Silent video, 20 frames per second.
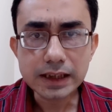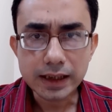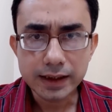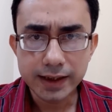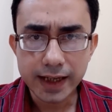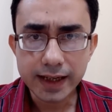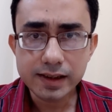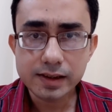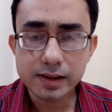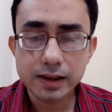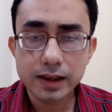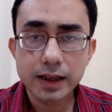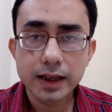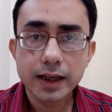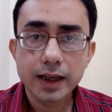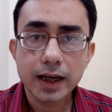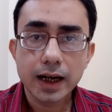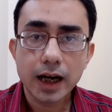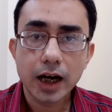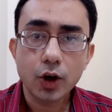Next,
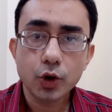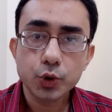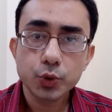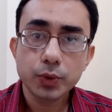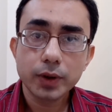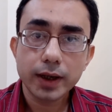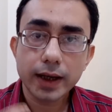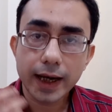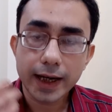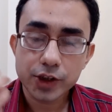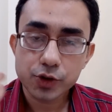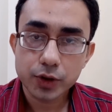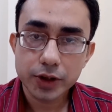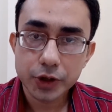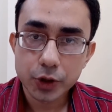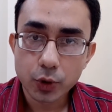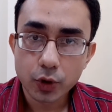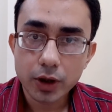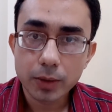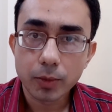how do you actually
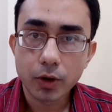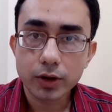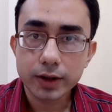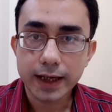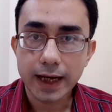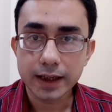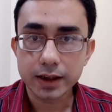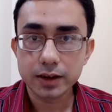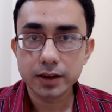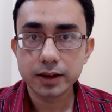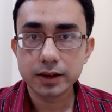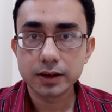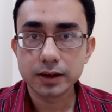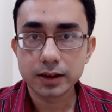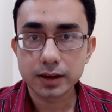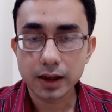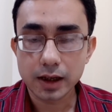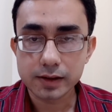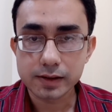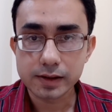go about attending the
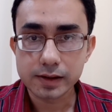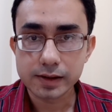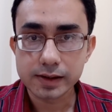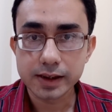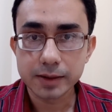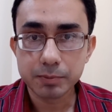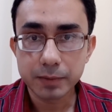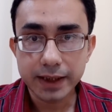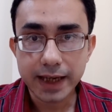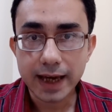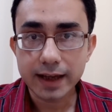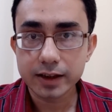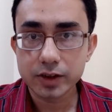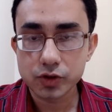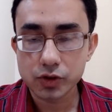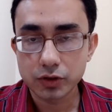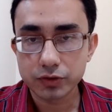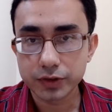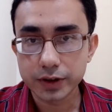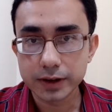classes, the
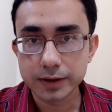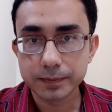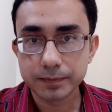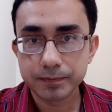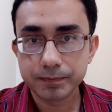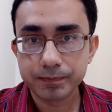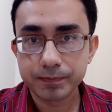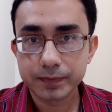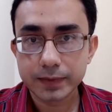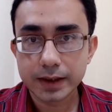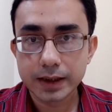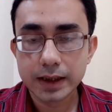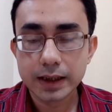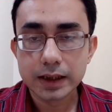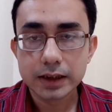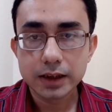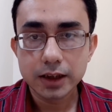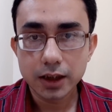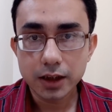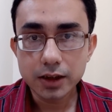mechanics of it.
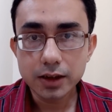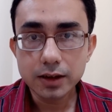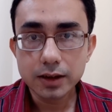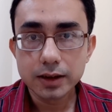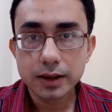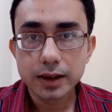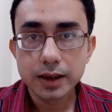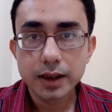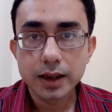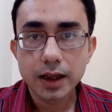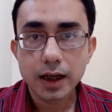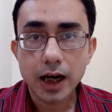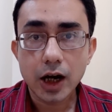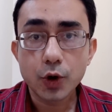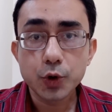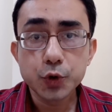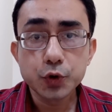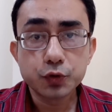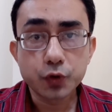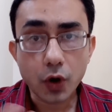Third,
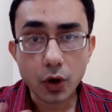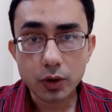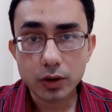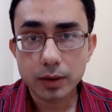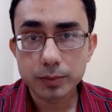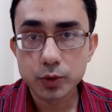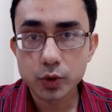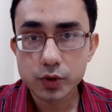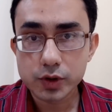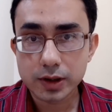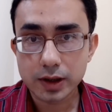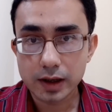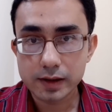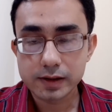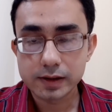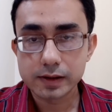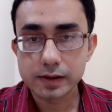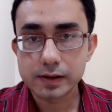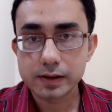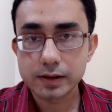how do you follow up those
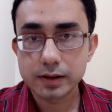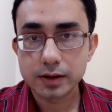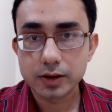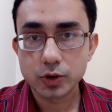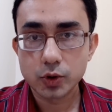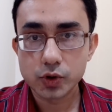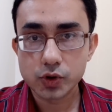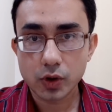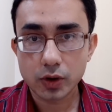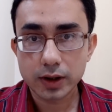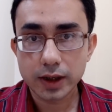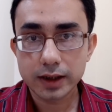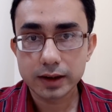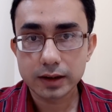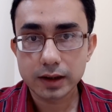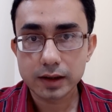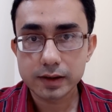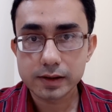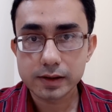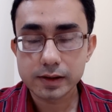classes, those online
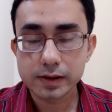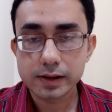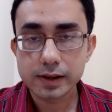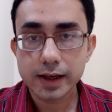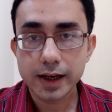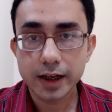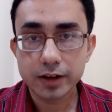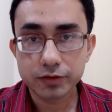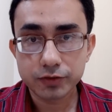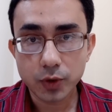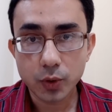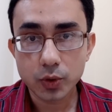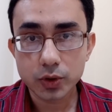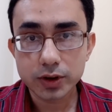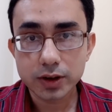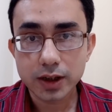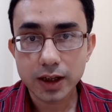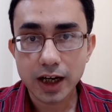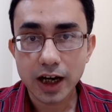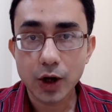classes. And
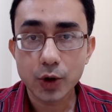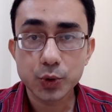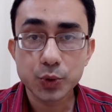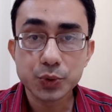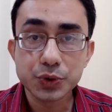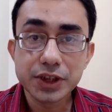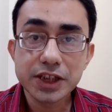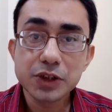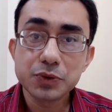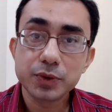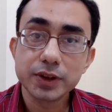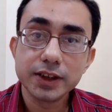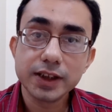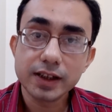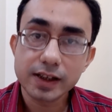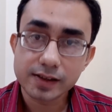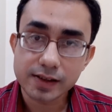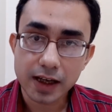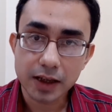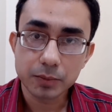fourth, how do you deal with the
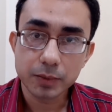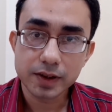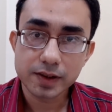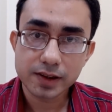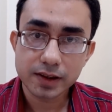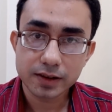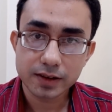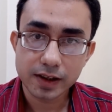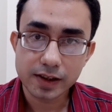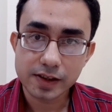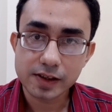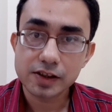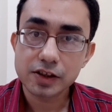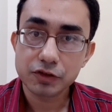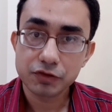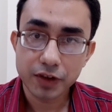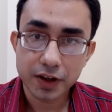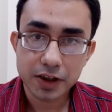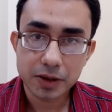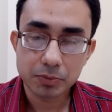assignments and tests.
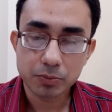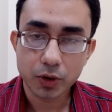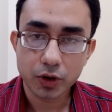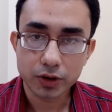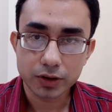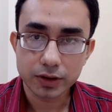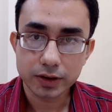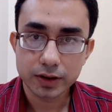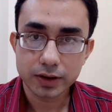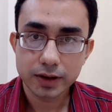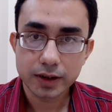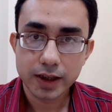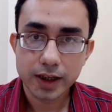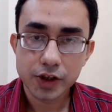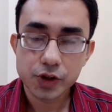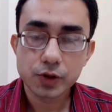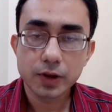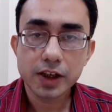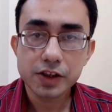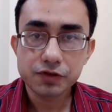Very important.
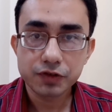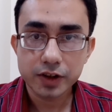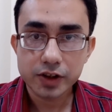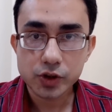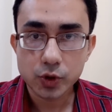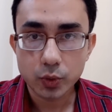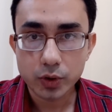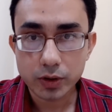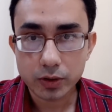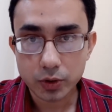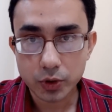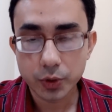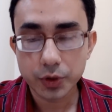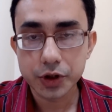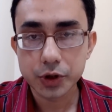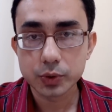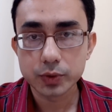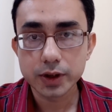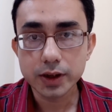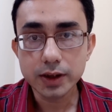So let's first go
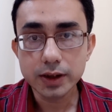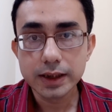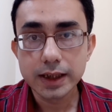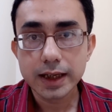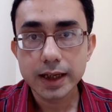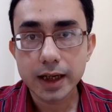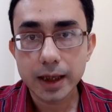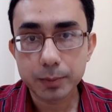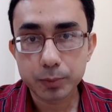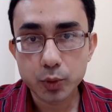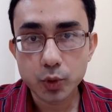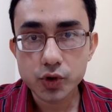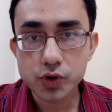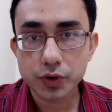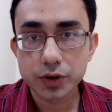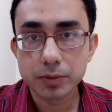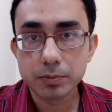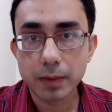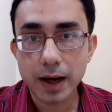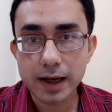into the approach or
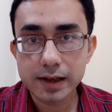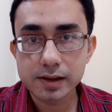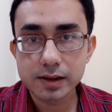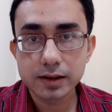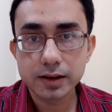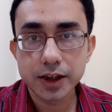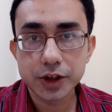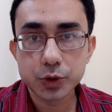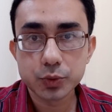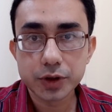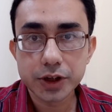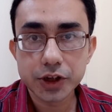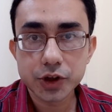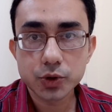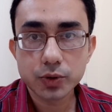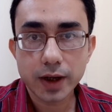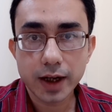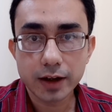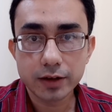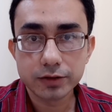the mindset that you need
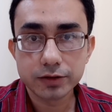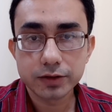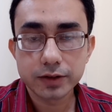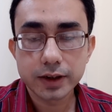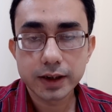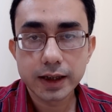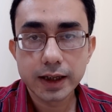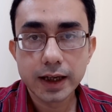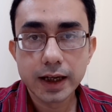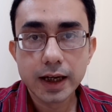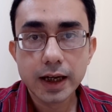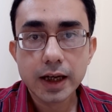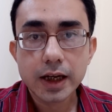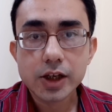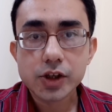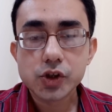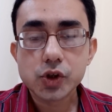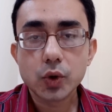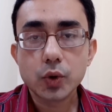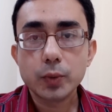to have.
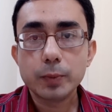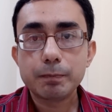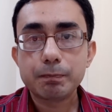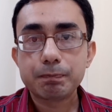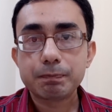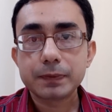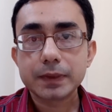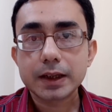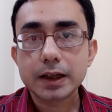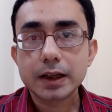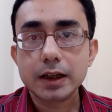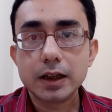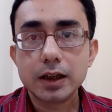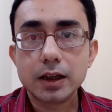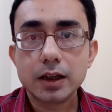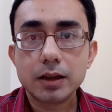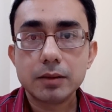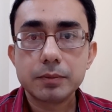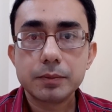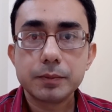So
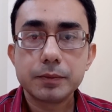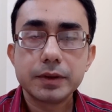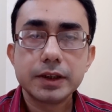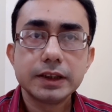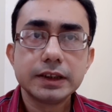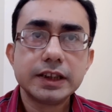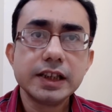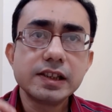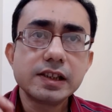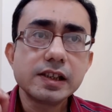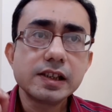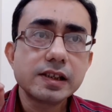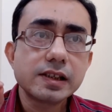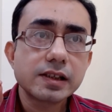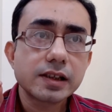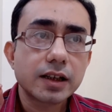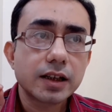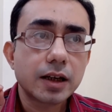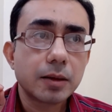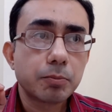this
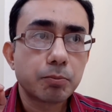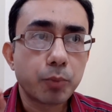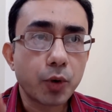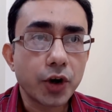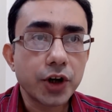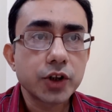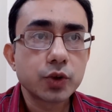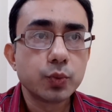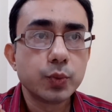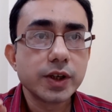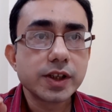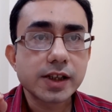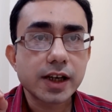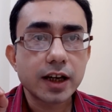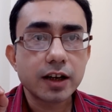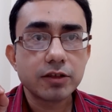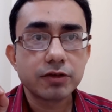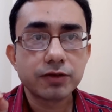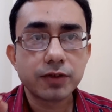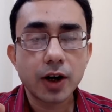is a point which I
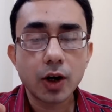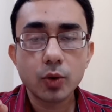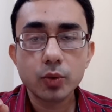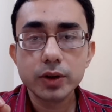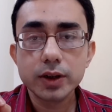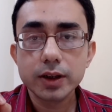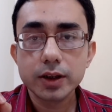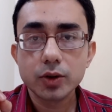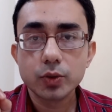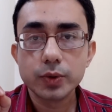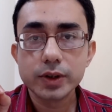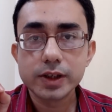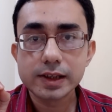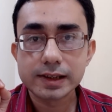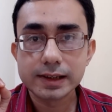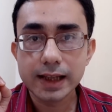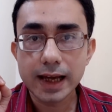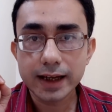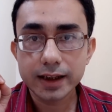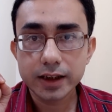have found which is
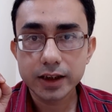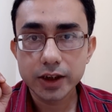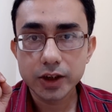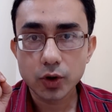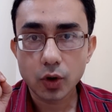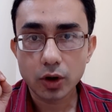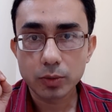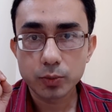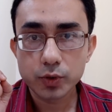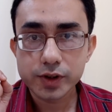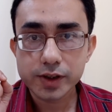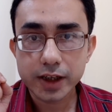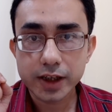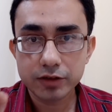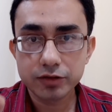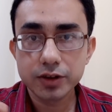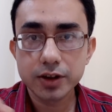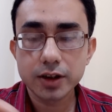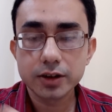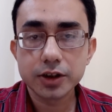lacking in almost
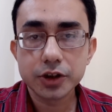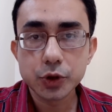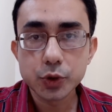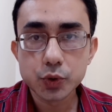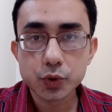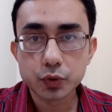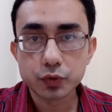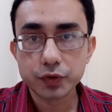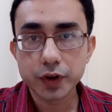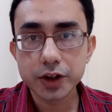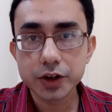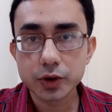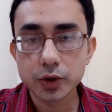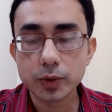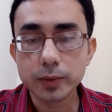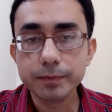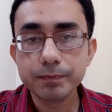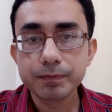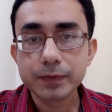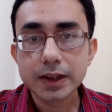every other YouTube
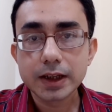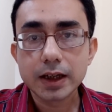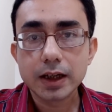video,